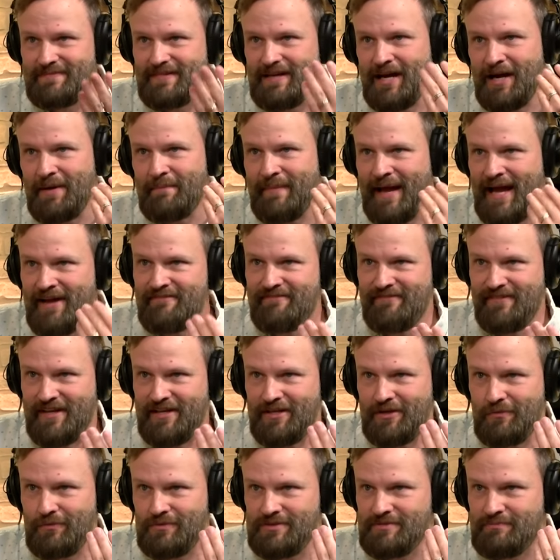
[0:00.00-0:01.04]
uh, Matt
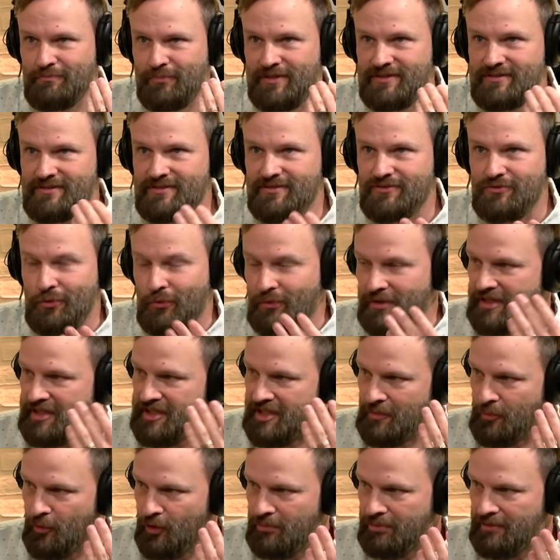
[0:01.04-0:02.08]
Fink was Prince's touring
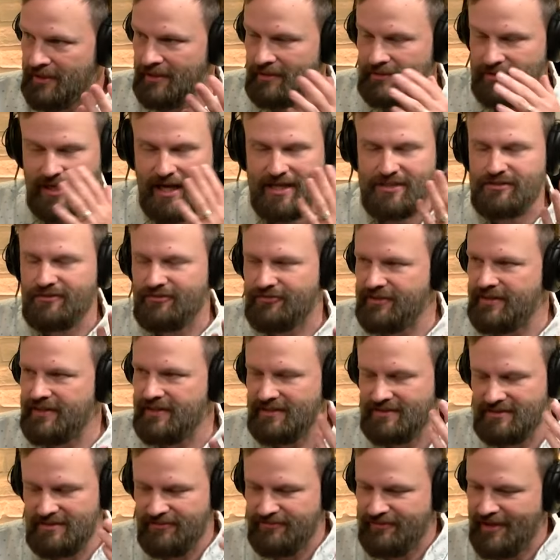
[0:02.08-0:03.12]
keyboard player, Doctor Fink,
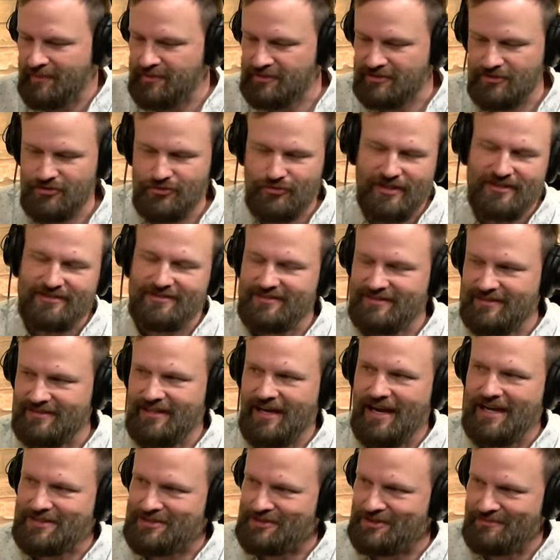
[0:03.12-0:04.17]
because he famously dressed as a
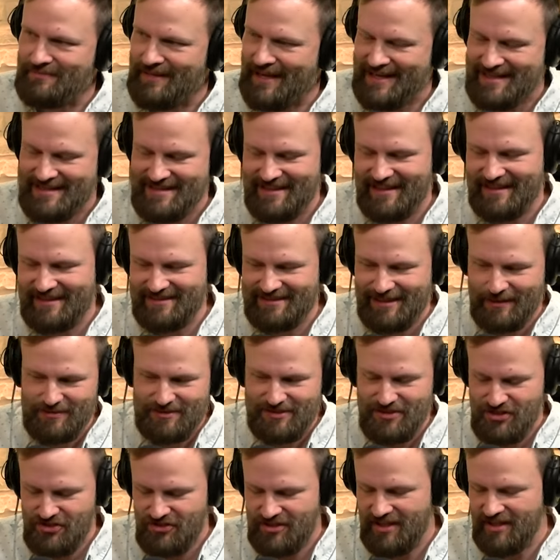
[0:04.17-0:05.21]
doctor back in the '80s. That was
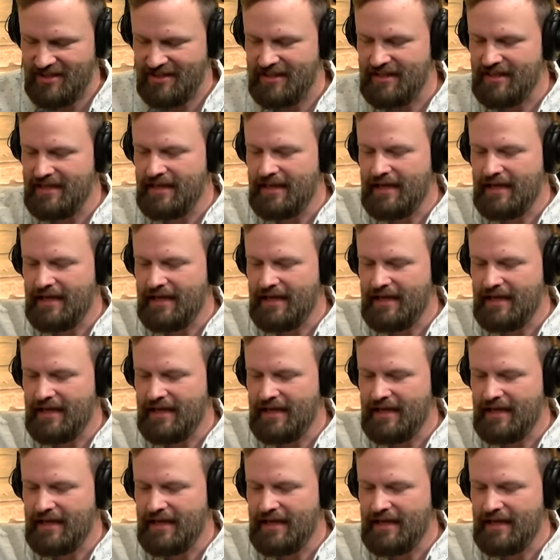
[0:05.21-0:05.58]
his shtick.